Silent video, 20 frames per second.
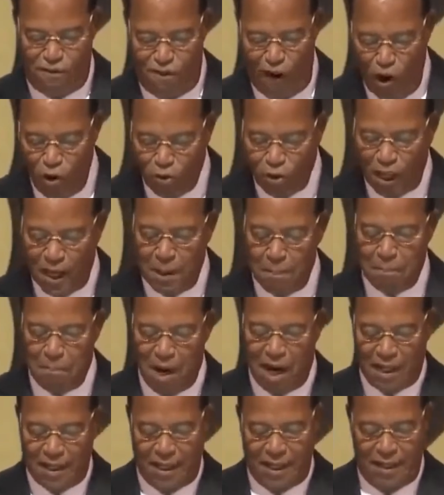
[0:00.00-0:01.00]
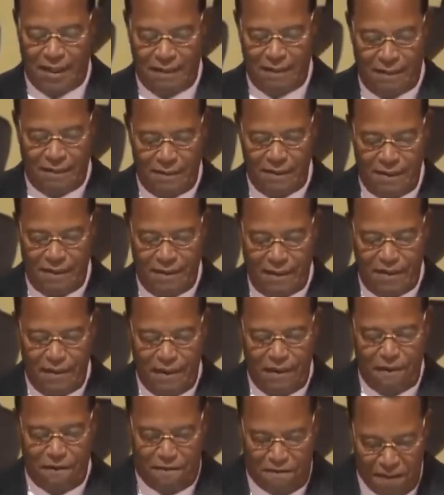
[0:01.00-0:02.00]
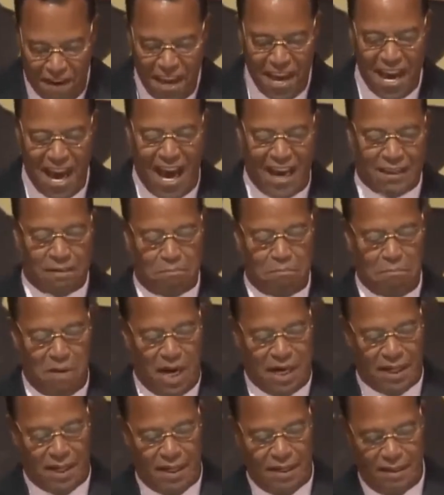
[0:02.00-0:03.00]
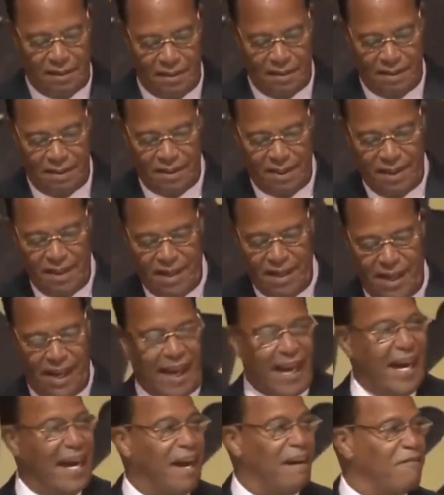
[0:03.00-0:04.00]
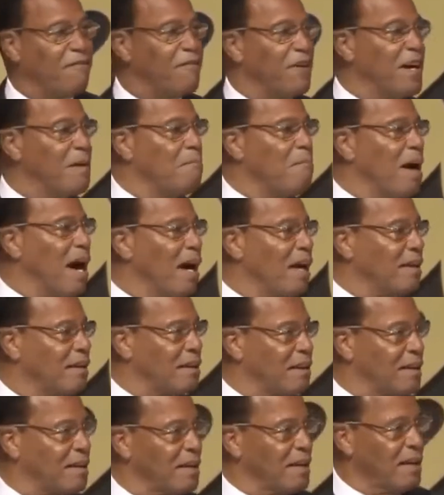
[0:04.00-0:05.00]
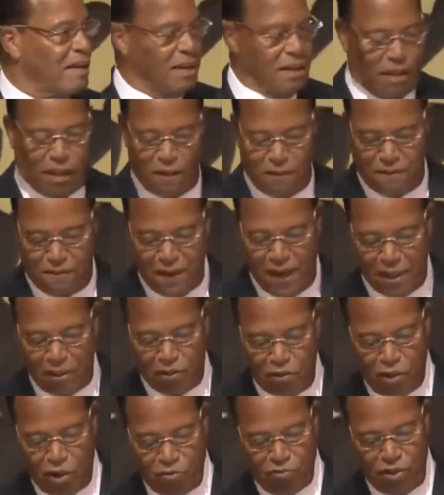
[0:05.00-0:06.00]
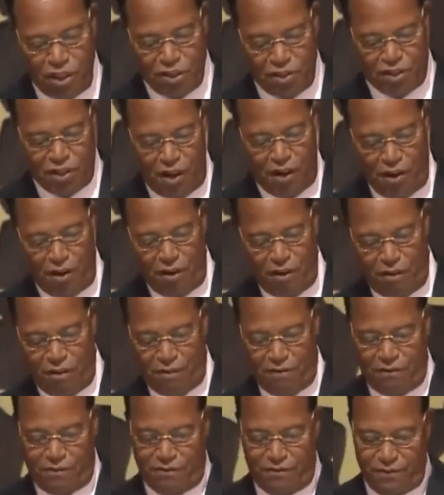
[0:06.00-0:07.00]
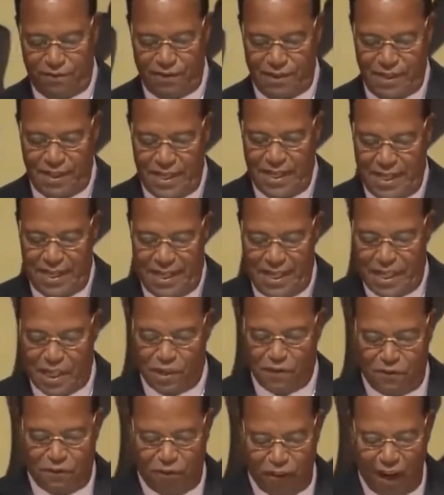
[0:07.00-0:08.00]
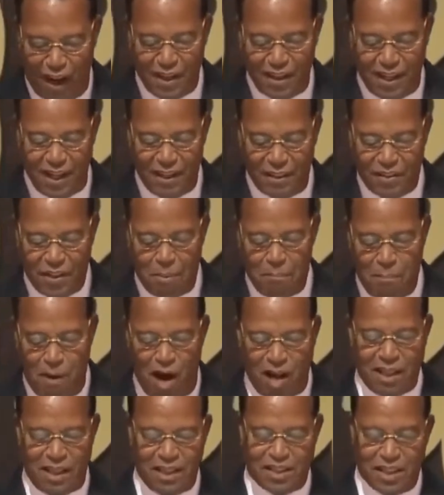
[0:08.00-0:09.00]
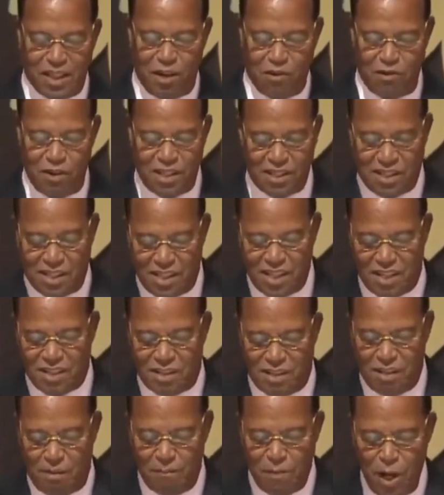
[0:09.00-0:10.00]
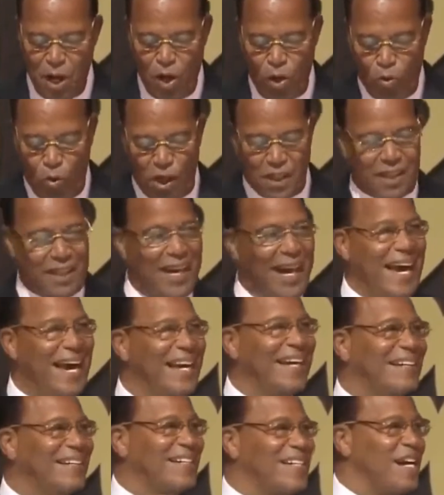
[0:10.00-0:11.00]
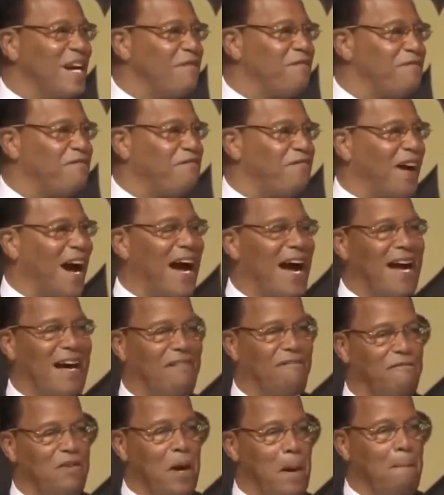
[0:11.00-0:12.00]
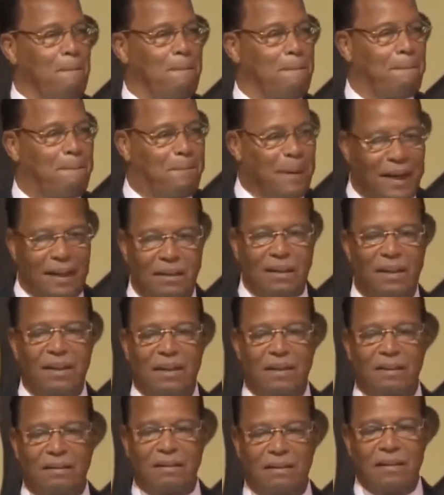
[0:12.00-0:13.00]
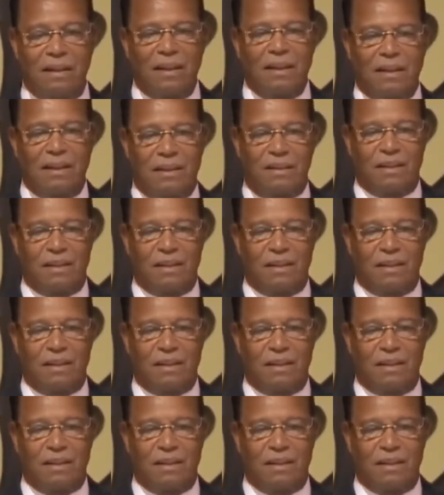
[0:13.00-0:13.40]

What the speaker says: phony money, fiat money. Every month, the Federal Reserve is flooding the monetary system with $85 billion